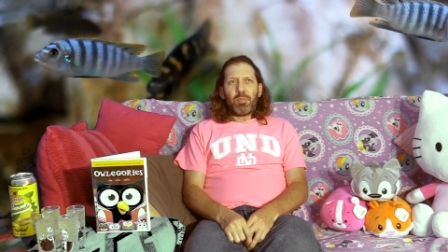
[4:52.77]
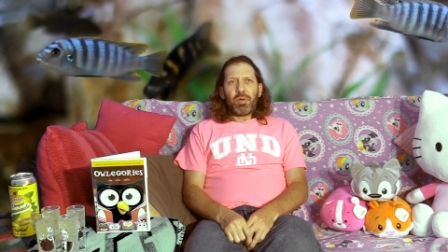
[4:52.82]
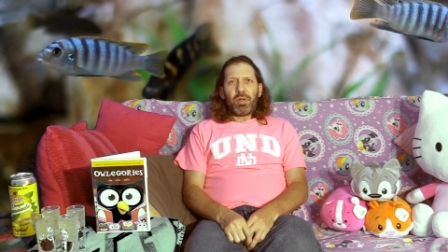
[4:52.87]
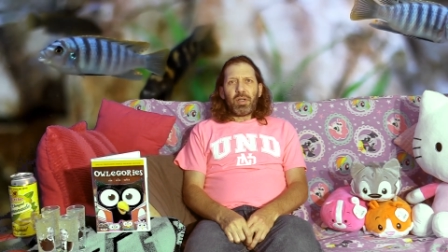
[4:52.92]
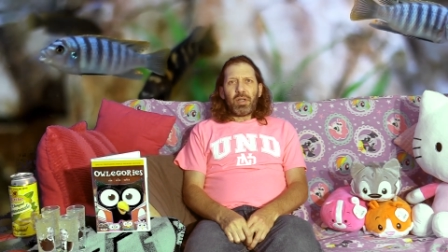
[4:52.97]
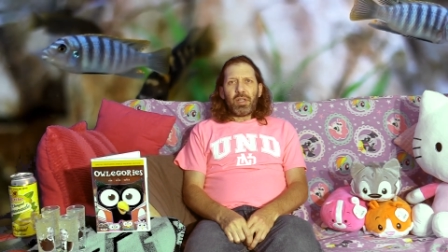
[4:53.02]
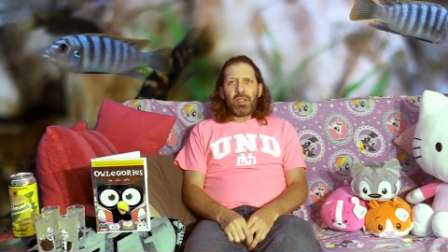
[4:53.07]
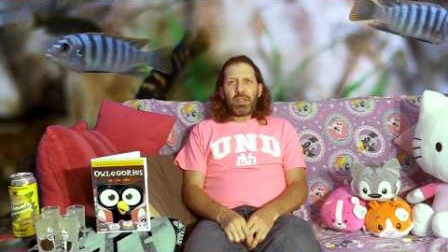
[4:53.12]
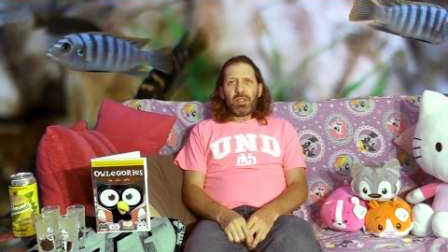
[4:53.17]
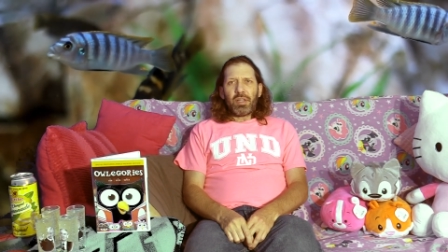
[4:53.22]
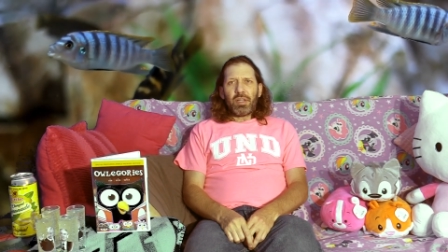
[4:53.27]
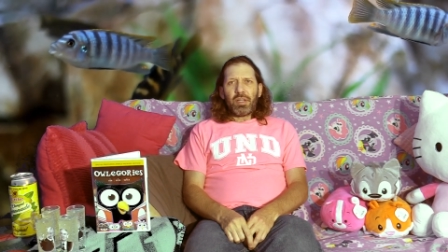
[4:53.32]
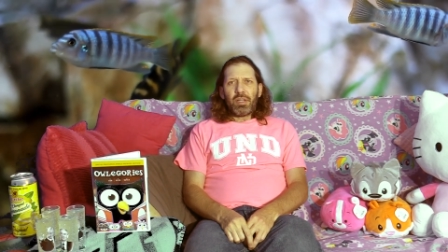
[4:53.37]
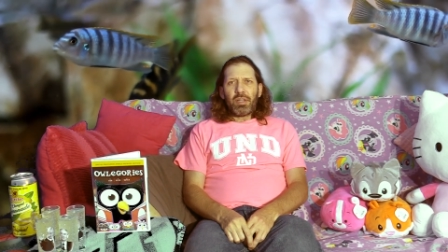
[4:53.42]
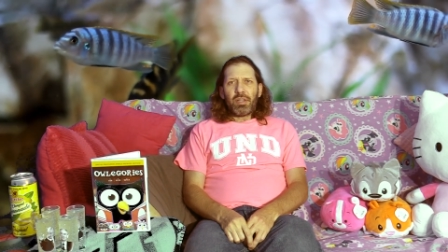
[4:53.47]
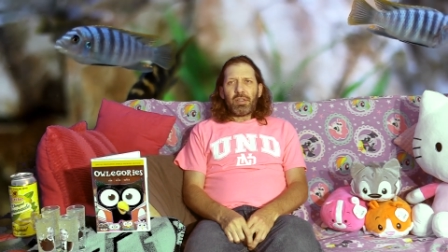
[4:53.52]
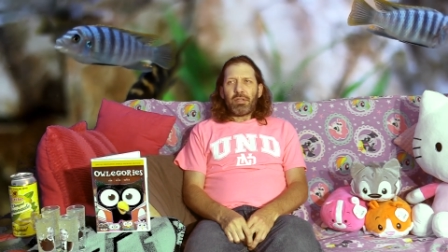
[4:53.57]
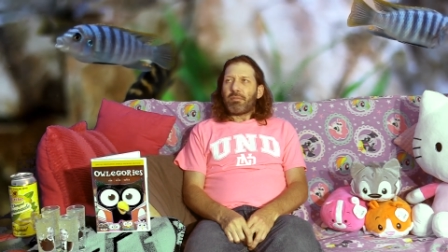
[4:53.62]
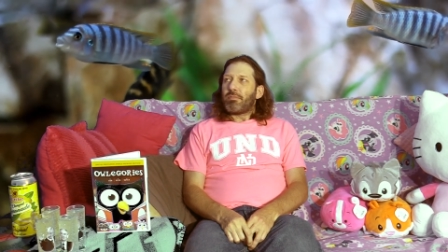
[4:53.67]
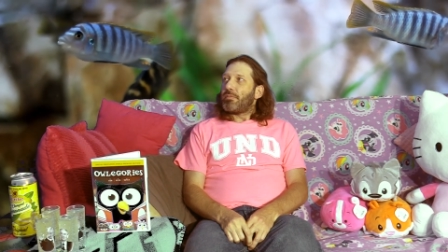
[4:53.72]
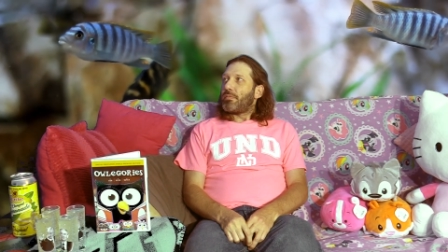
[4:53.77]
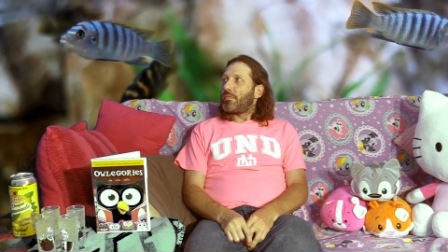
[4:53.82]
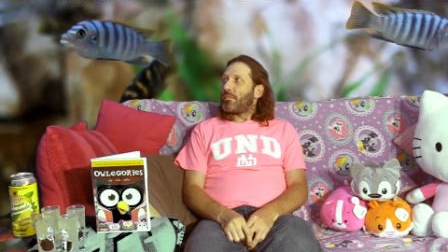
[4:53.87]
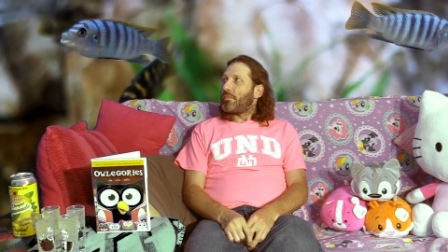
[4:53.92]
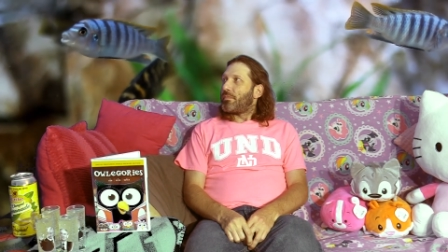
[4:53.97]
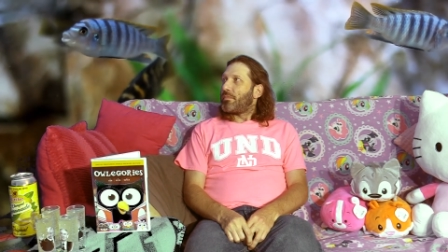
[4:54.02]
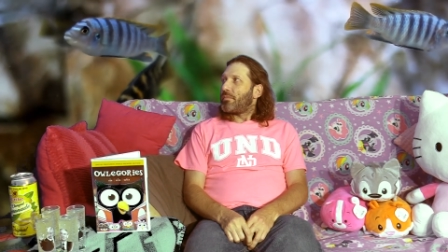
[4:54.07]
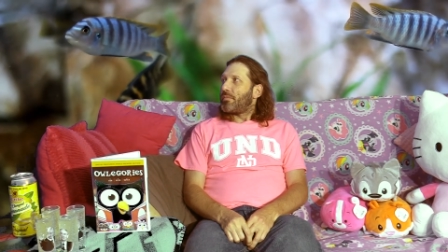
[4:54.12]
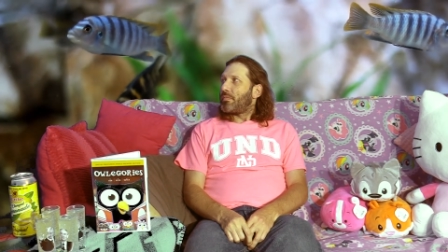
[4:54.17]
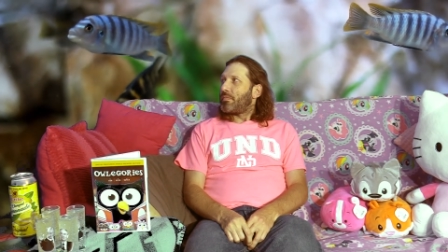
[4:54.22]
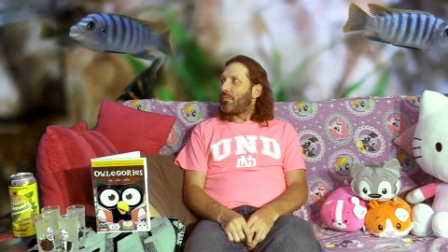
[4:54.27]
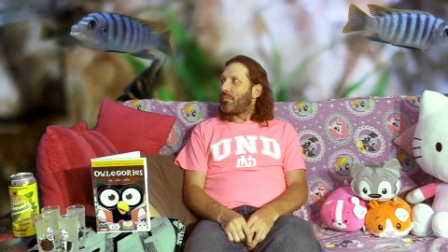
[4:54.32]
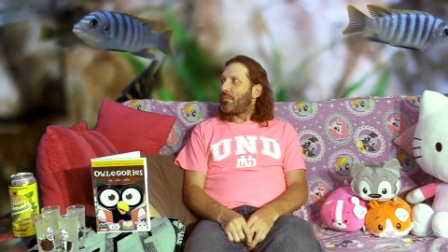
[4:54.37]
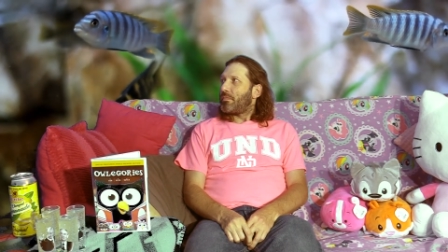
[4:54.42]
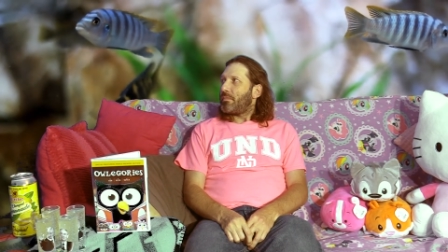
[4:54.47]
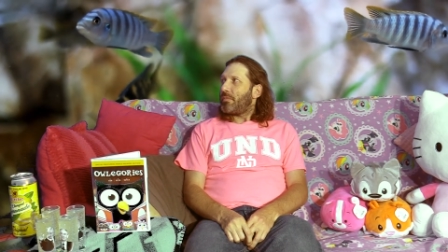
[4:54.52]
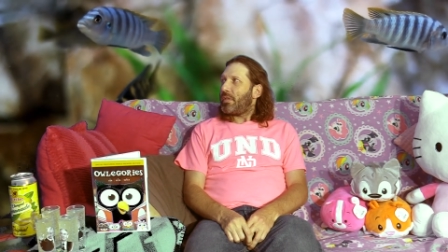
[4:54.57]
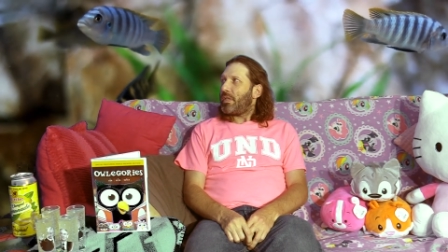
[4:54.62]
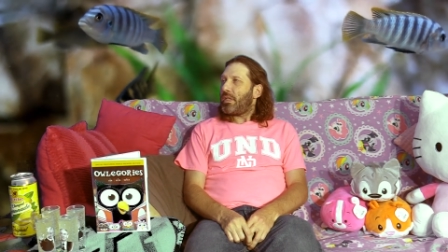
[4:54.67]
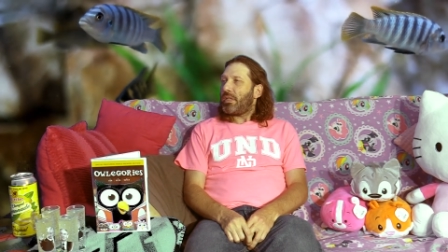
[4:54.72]
but uh,
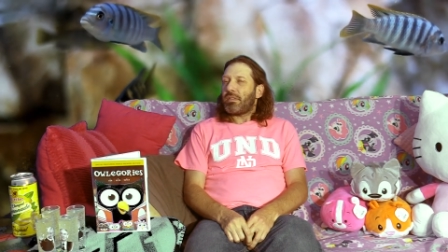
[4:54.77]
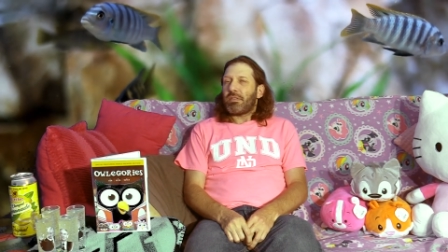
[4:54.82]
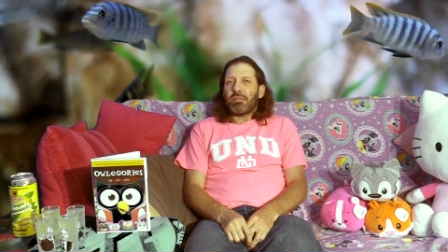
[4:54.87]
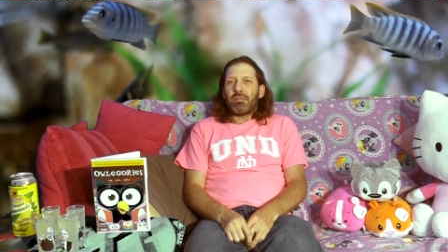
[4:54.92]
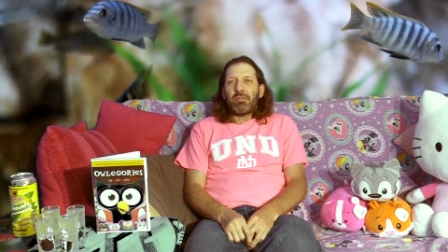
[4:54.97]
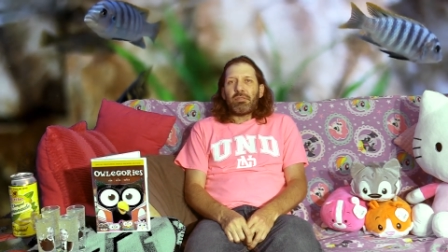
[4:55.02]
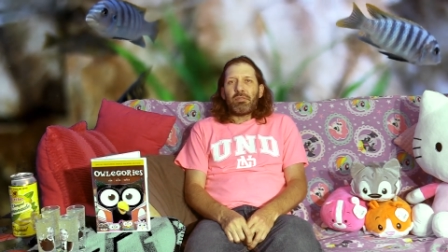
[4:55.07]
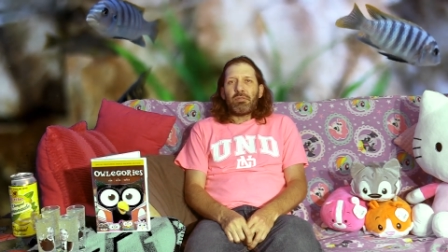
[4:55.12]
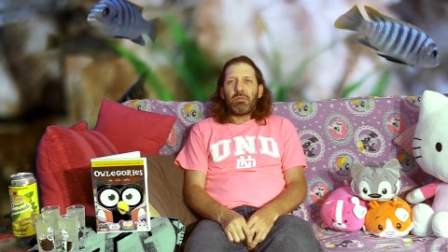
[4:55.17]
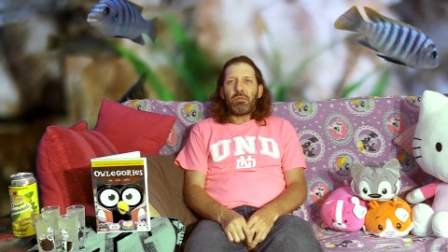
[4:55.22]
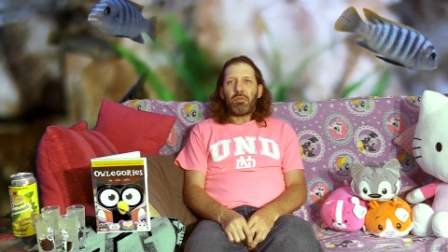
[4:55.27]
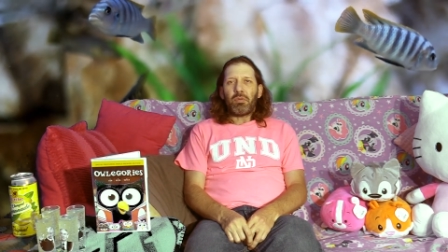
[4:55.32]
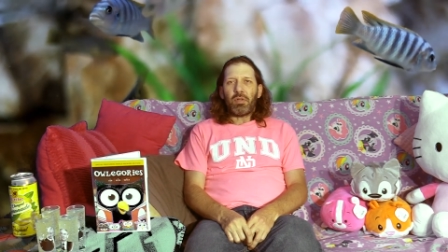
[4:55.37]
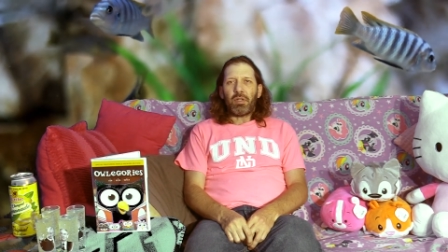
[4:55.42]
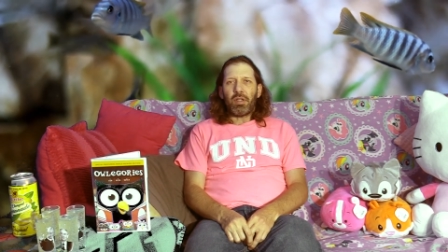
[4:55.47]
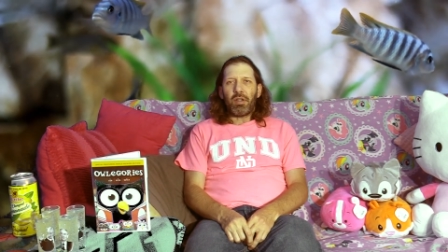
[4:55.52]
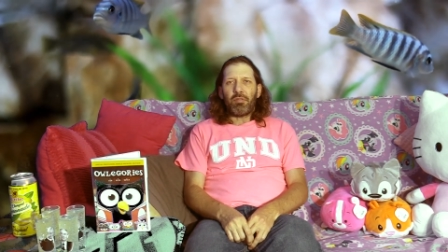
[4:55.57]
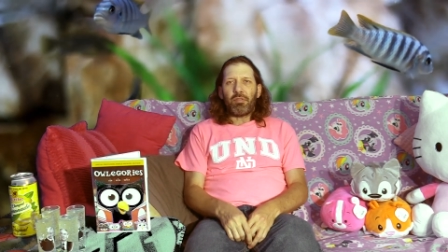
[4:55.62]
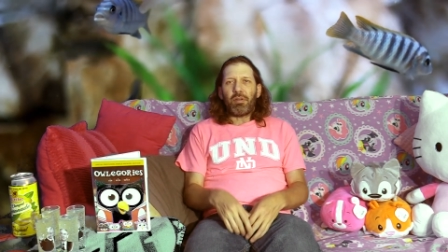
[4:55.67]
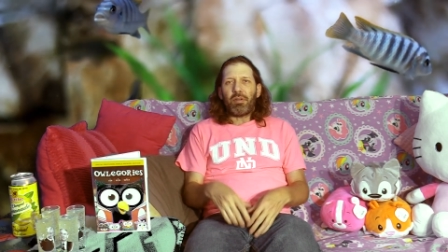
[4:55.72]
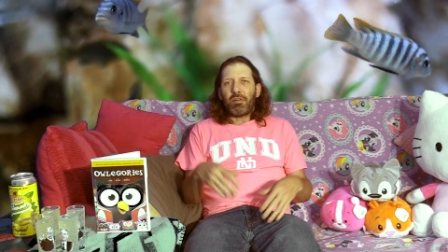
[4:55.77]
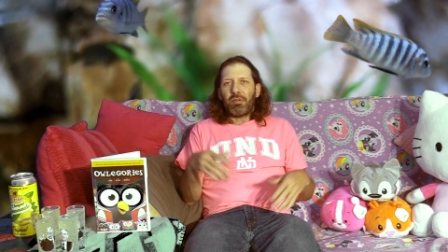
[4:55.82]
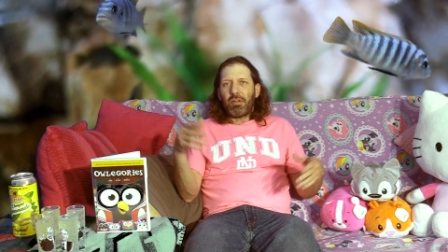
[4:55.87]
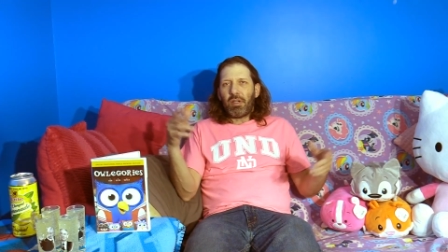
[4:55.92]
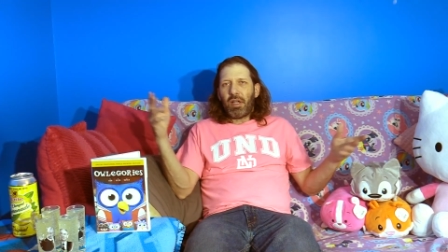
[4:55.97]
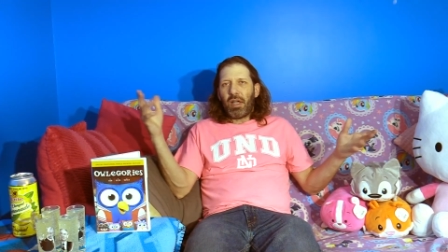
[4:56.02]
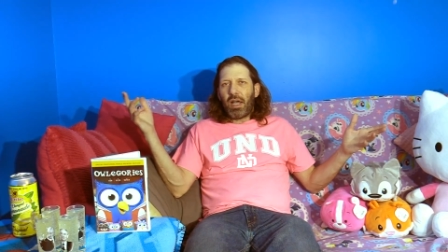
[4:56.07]
eh, whatever.